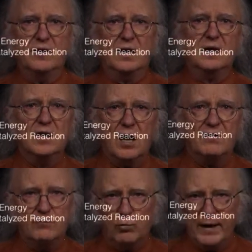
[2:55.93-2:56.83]
got a lot
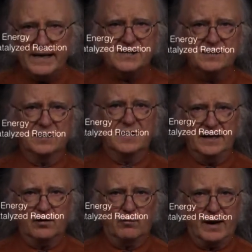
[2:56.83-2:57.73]
of wasted
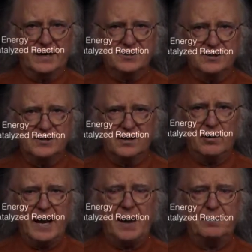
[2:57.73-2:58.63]
interactions that are
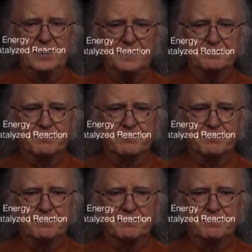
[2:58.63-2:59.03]
happening.